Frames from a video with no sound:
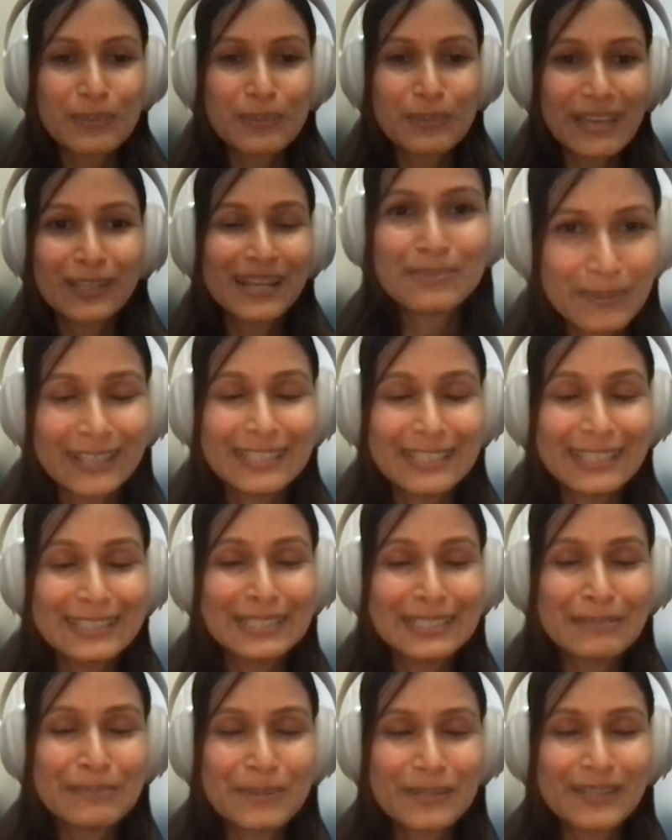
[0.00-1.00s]
behind the
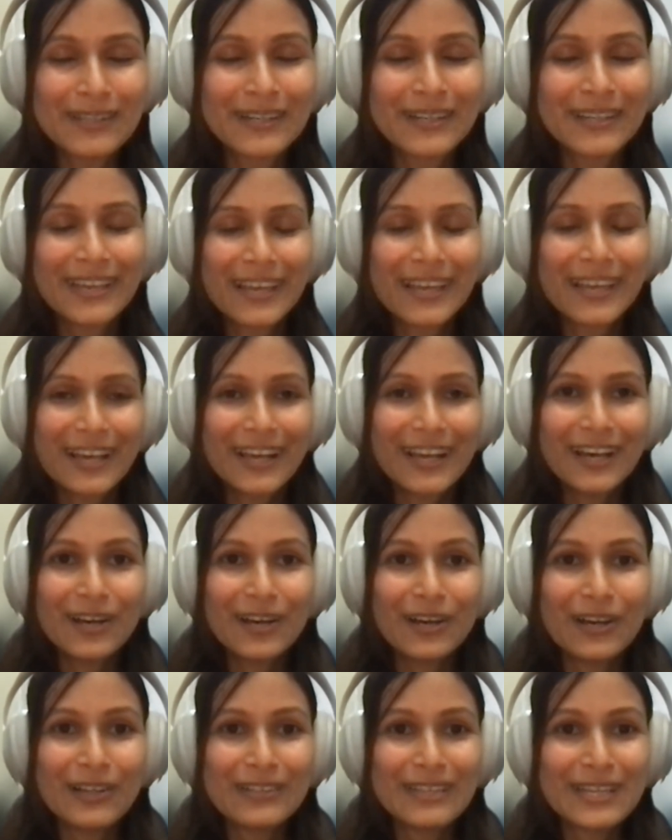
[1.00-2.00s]
model if you'd like to dig
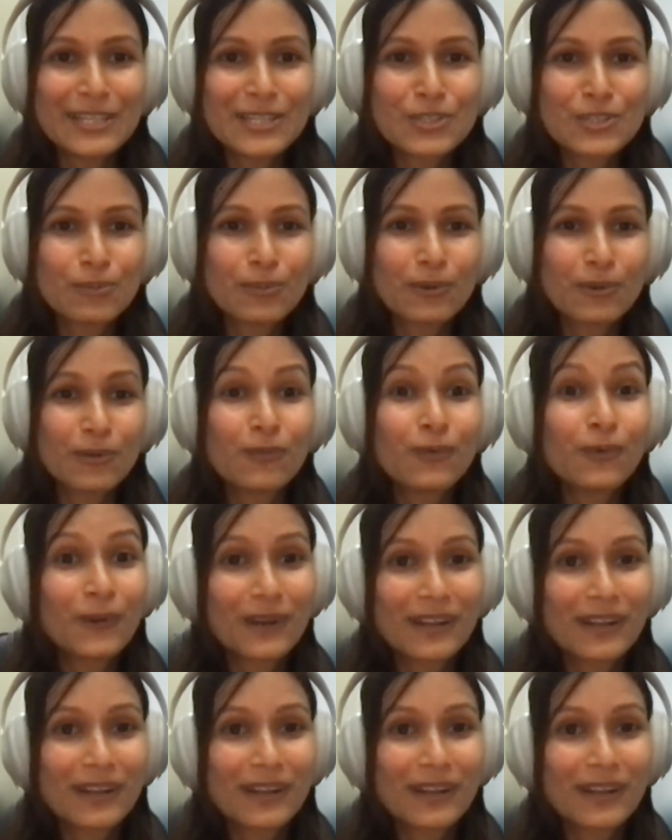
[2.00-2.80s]
deeper.